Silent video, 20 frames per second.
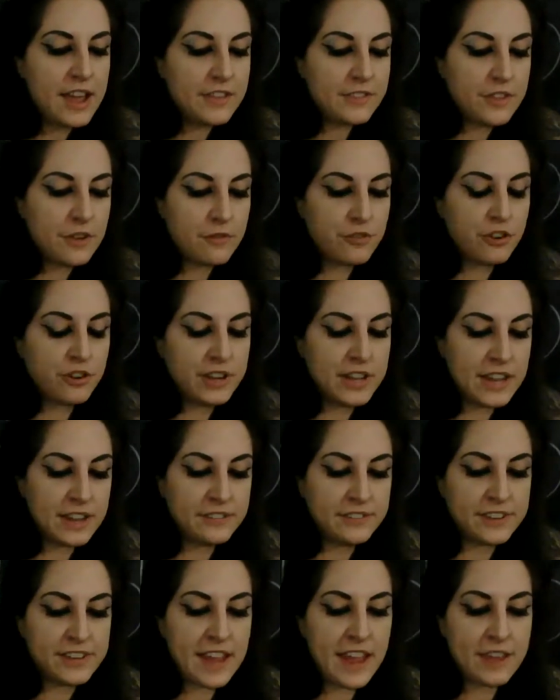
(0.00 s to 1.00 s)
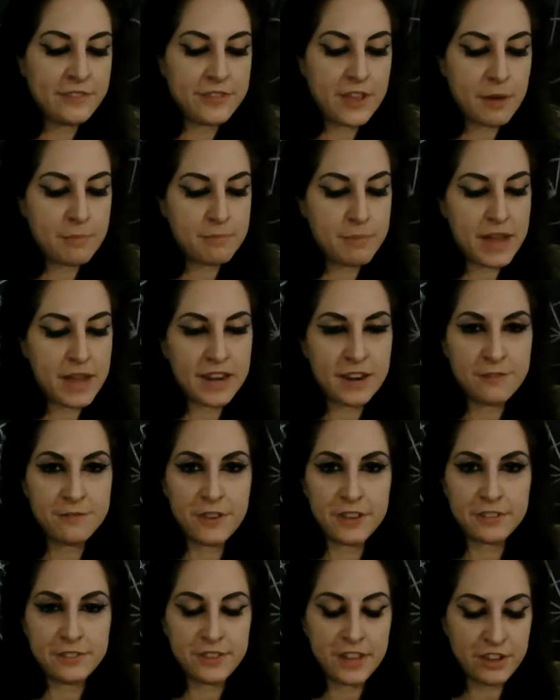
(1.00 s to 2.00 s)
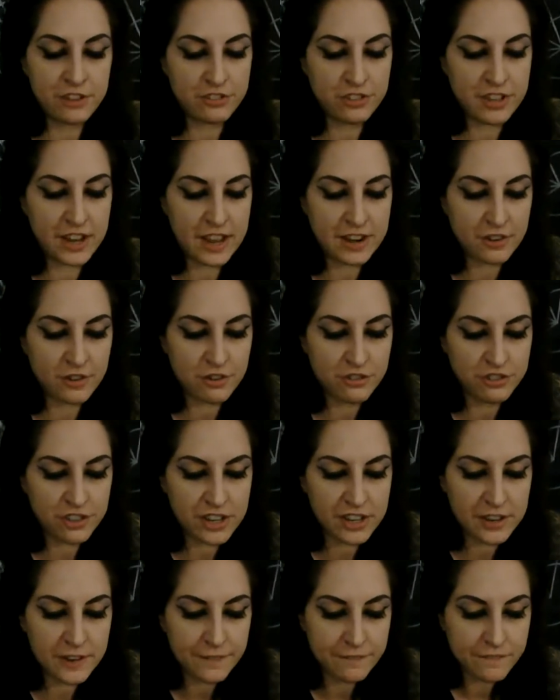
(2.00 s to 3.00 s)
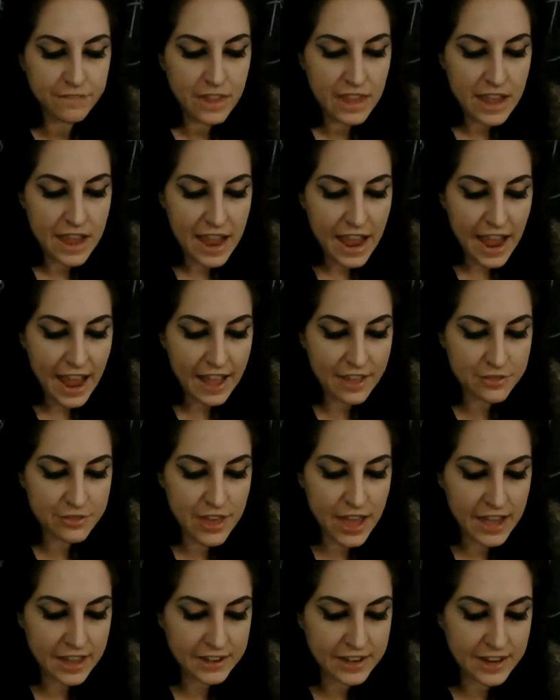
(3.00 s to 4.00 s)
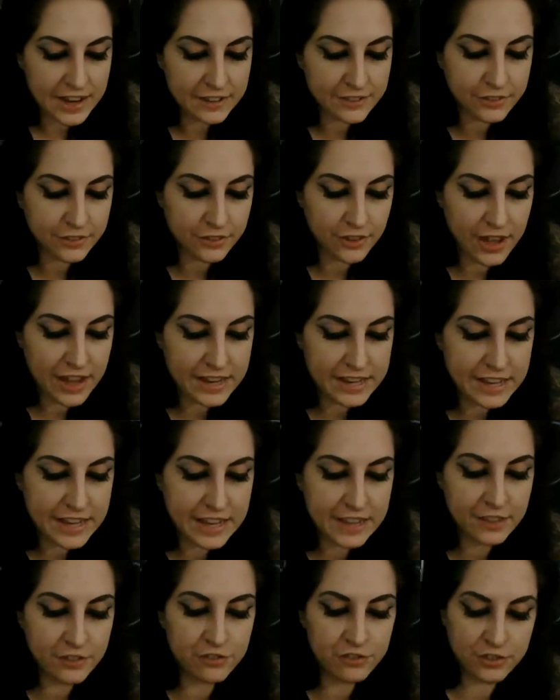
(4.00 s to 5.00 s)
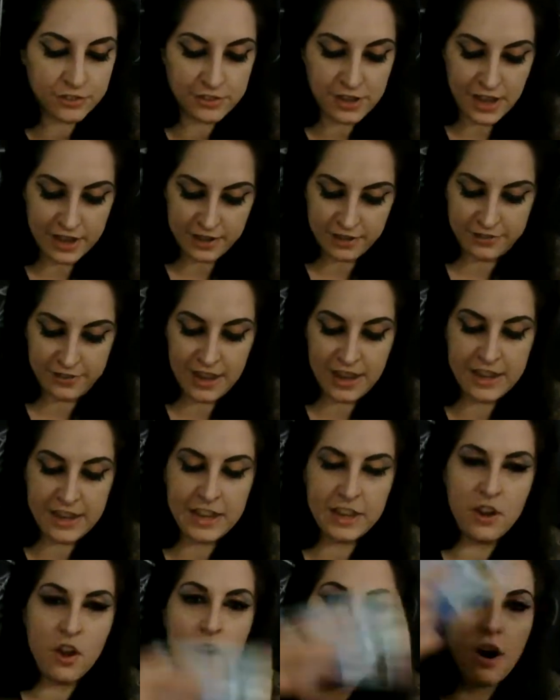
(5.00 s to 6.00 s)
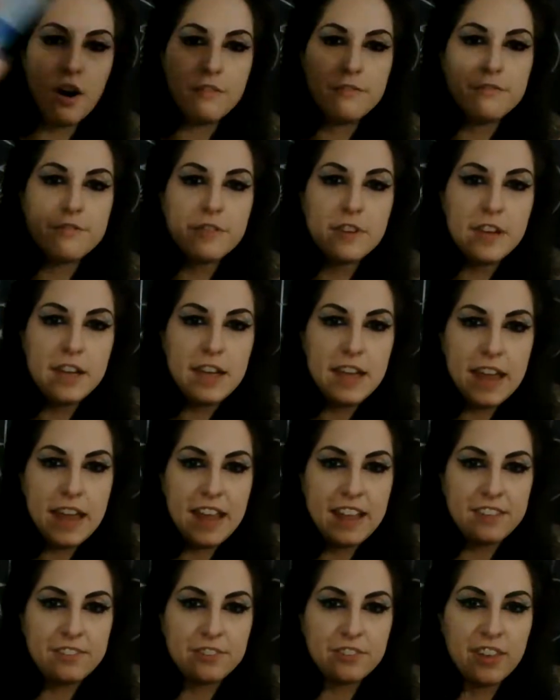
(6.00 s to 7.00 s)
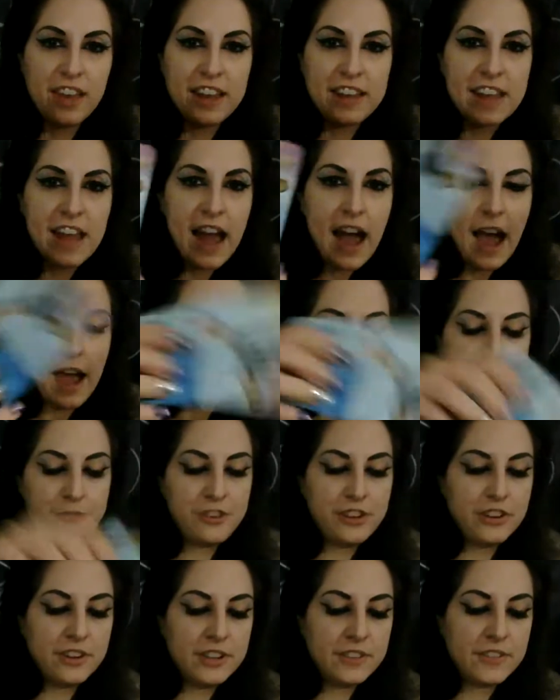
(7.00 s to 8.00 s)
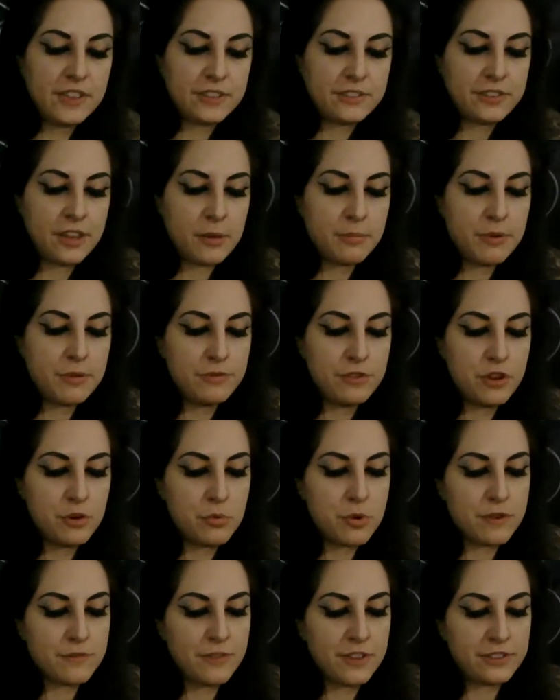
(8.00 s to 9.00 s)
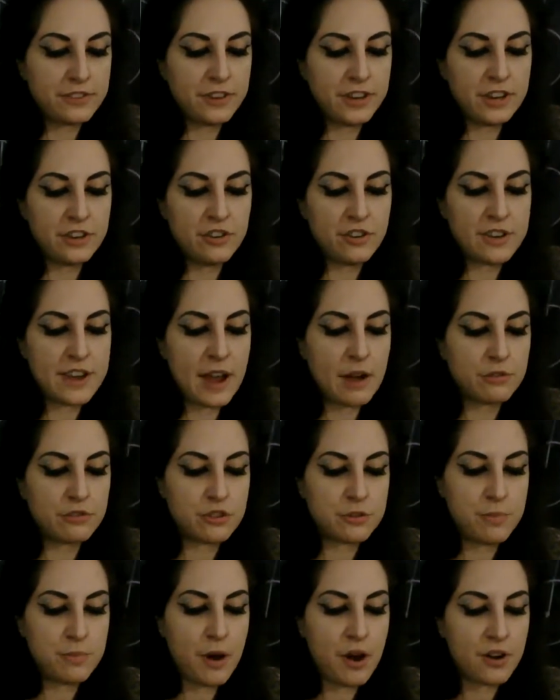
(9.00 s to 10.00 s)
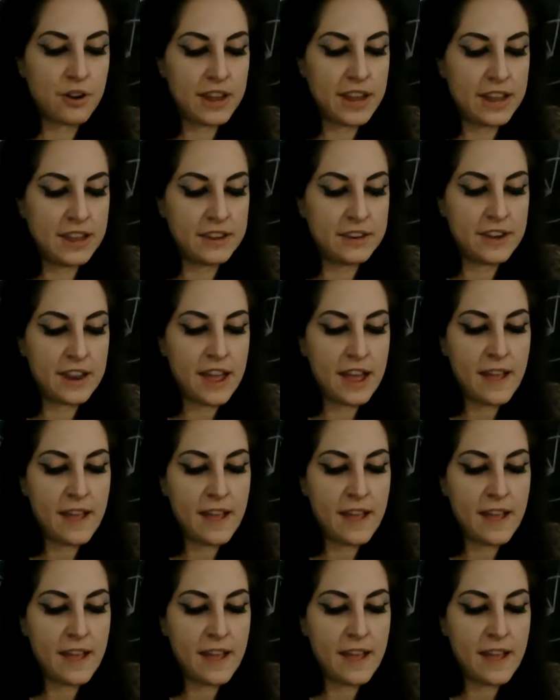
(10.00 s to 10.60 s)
that really indicate that manifestation energy, and then it's like he's just kind of taking off. It's like I'm feeling that some of you were visiting your counterpart in